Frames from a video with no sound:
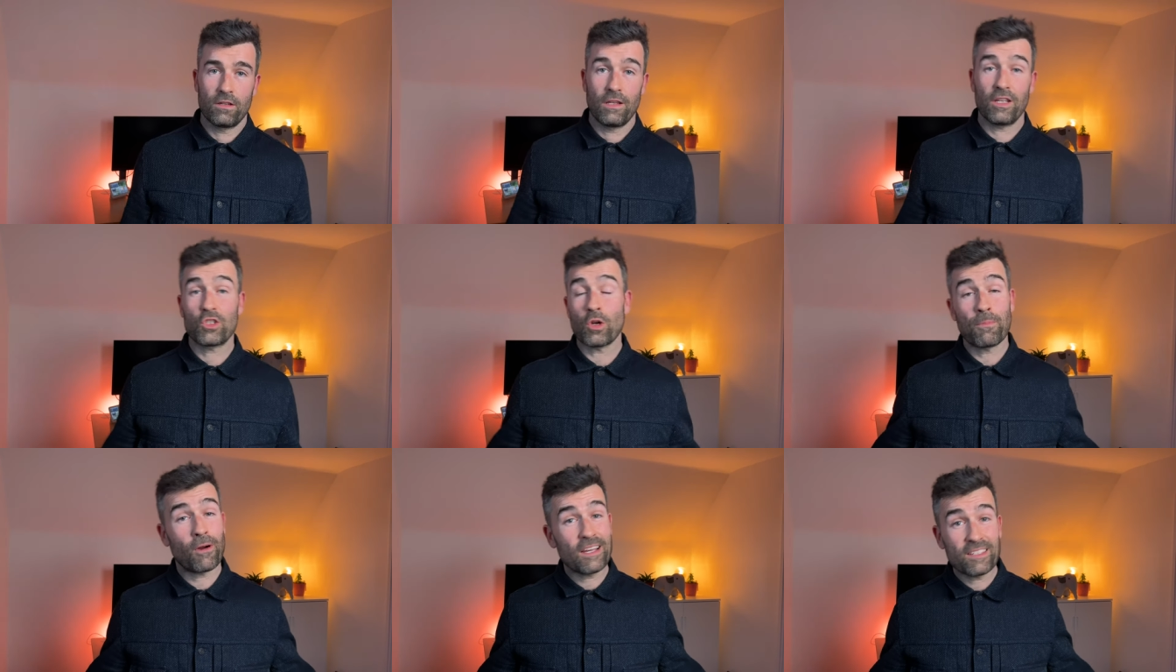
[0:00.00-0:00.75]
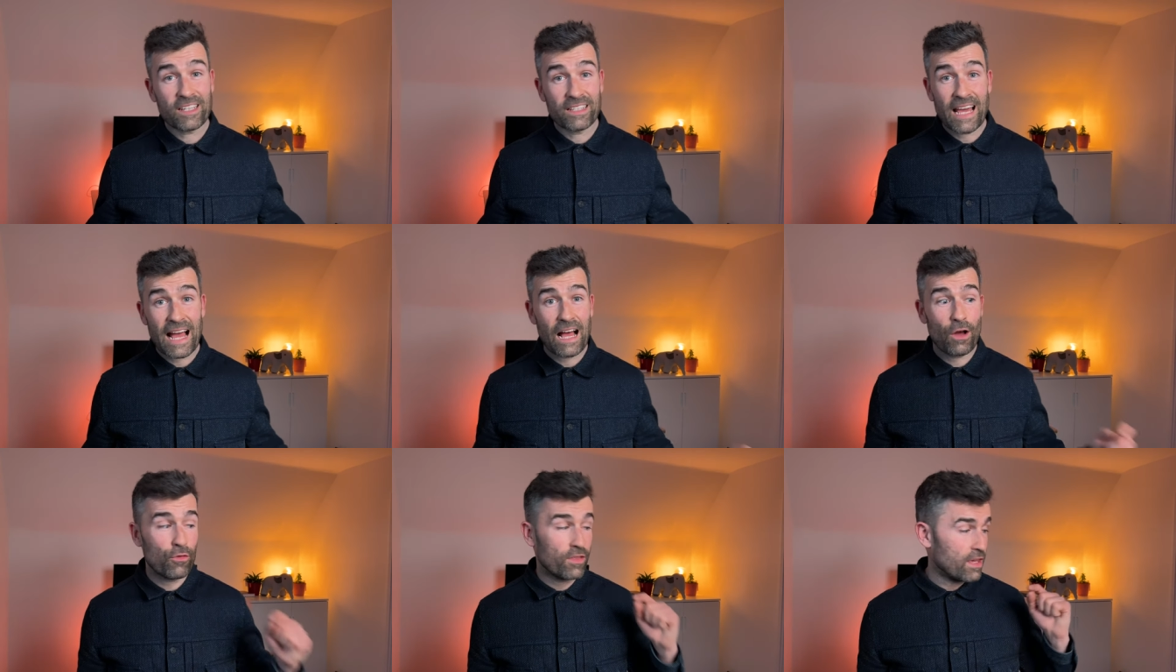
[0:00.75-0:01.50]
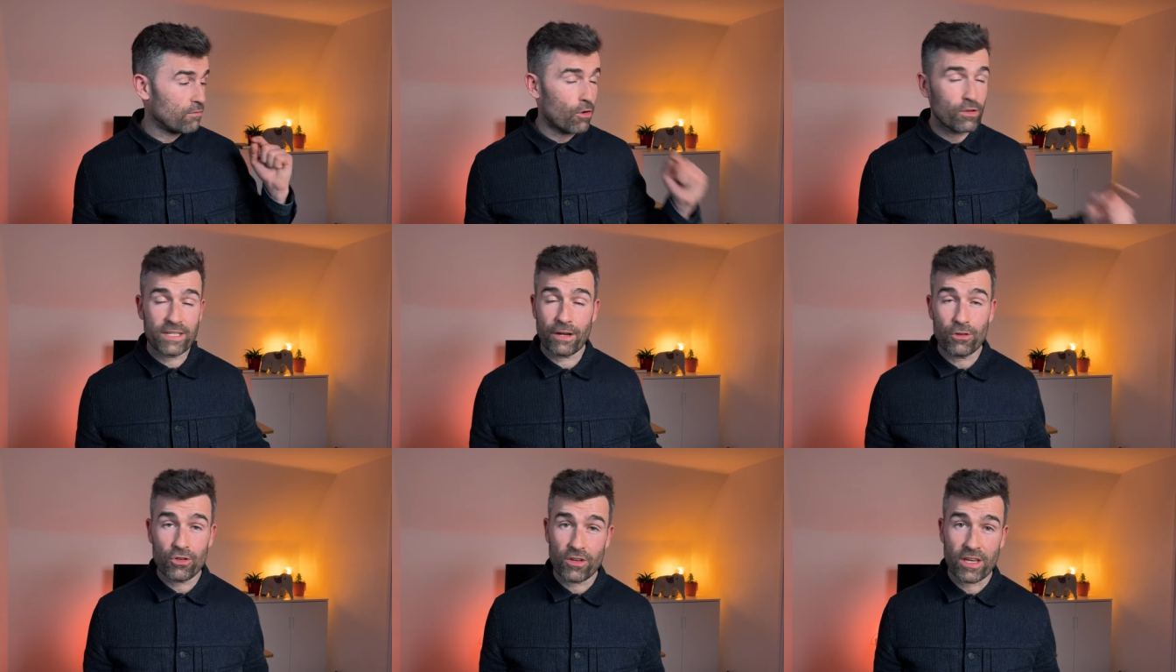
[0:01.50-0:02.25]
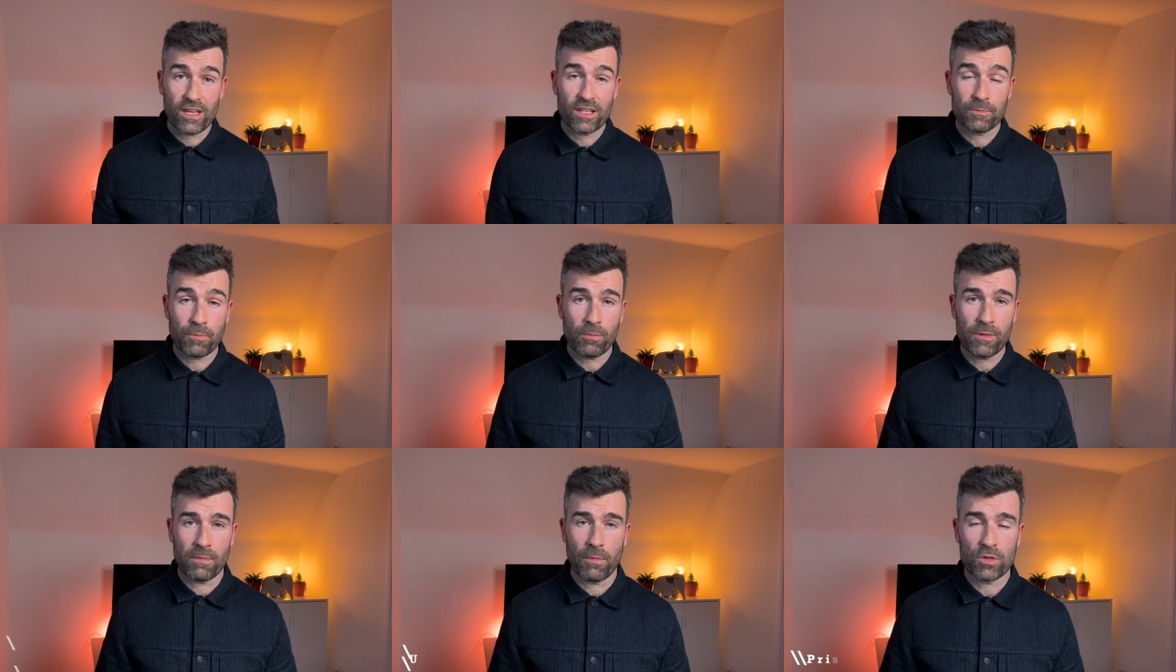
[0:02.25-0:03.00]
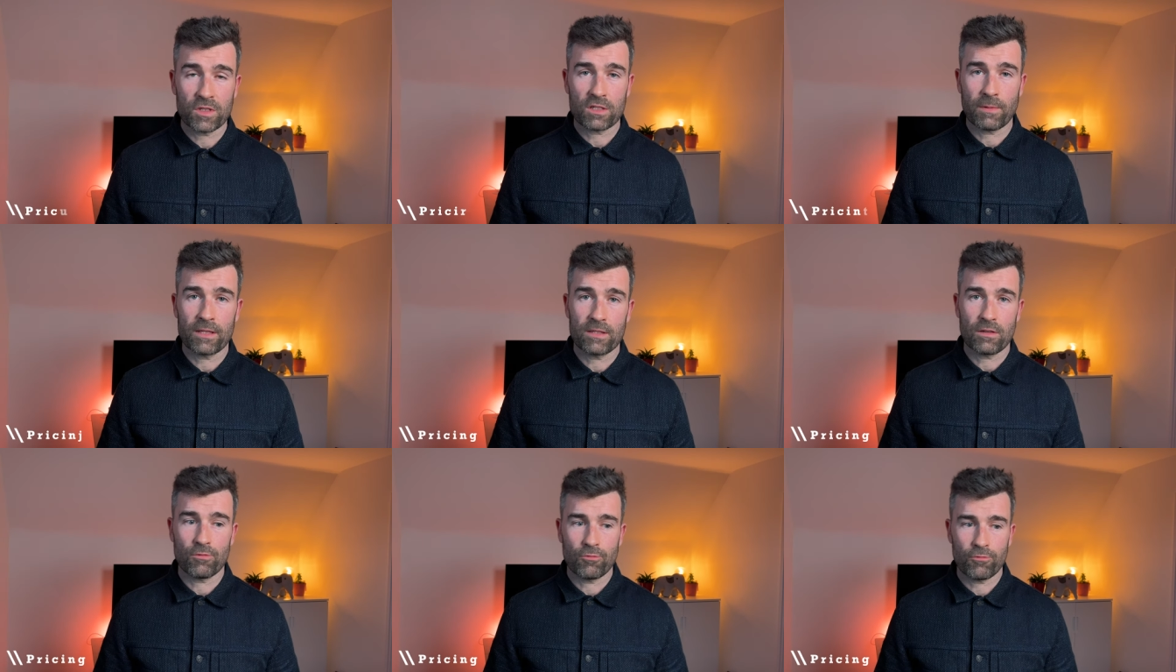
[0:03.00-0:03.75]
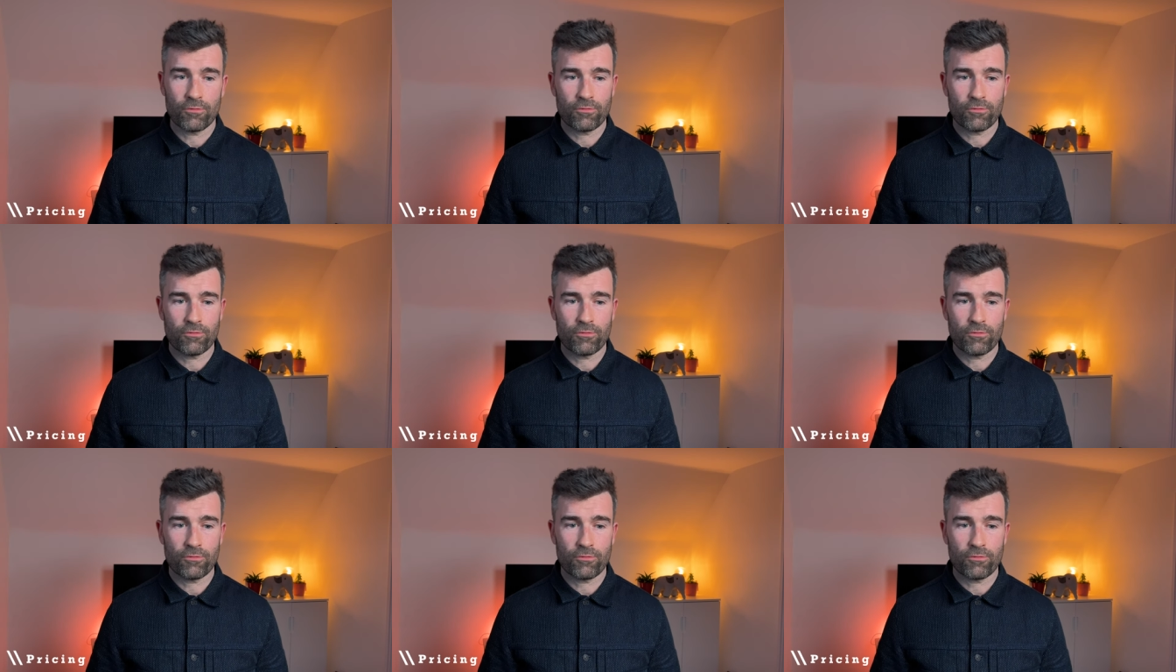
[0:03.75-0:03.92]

Let's talk pricing now. The Rogue Territory is probably the most expensive